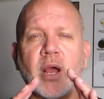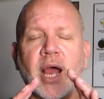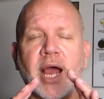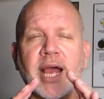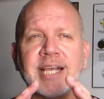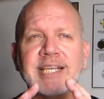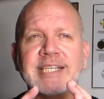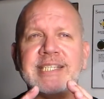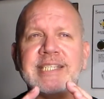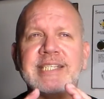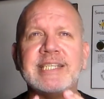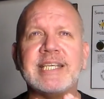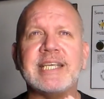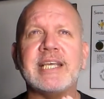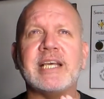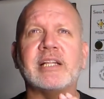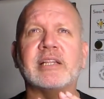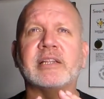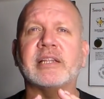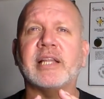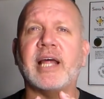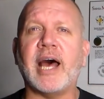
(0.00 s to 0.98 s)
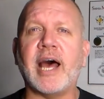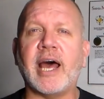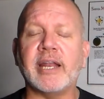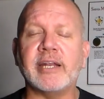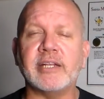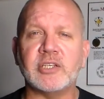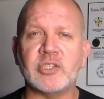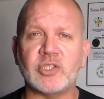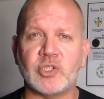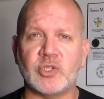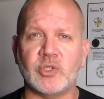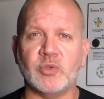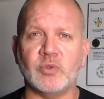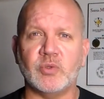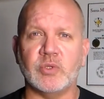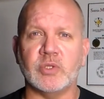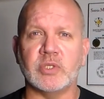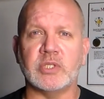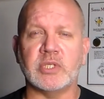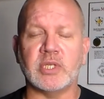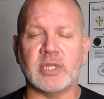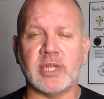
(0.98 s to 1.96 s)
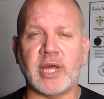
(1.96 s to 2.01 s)
I see a lot of
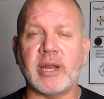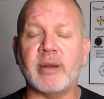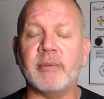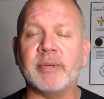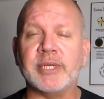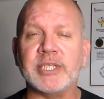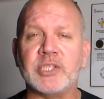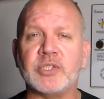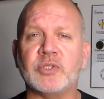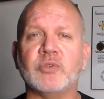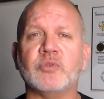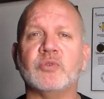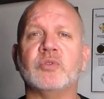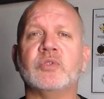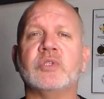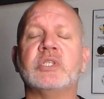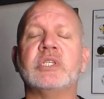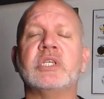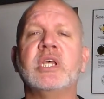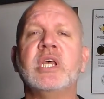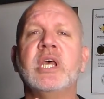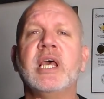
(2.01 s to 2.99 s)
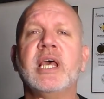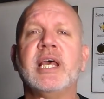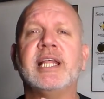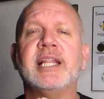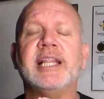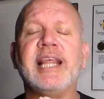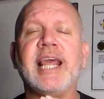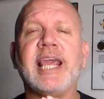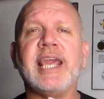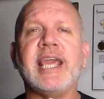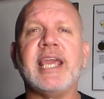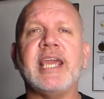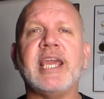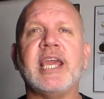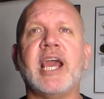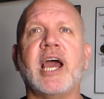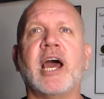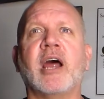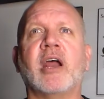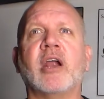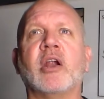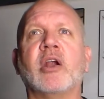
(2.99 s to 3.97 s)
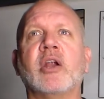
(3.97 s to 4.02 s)
students, a lot of my students, they
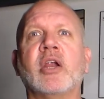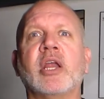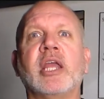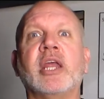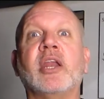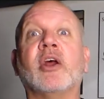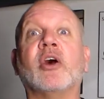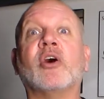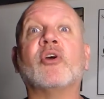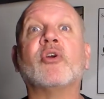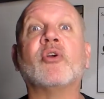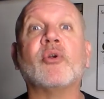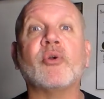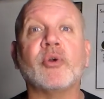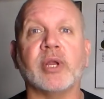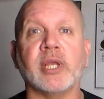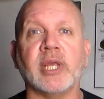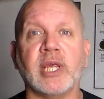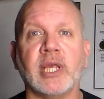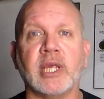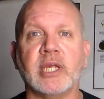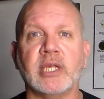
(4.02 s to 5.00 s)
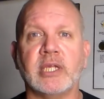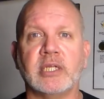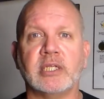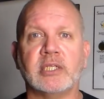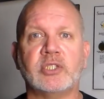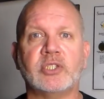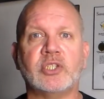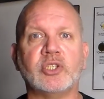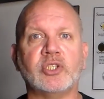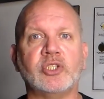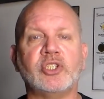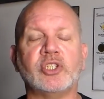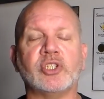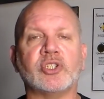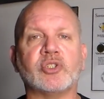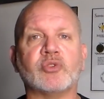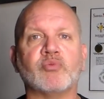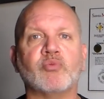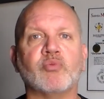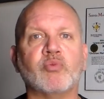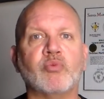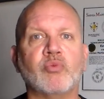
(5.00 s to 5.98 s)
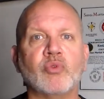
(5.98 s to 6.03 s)
are in a hurry to
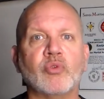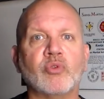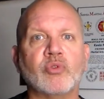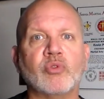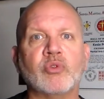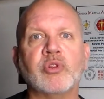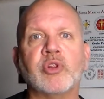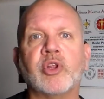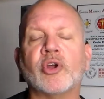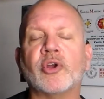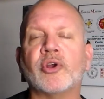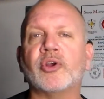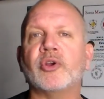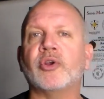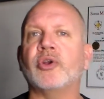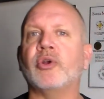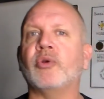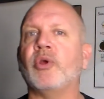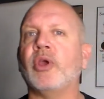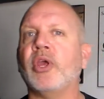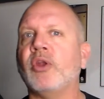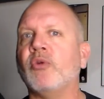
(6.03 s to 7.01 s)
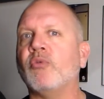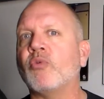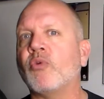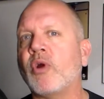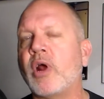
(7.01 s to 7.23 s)
just learn and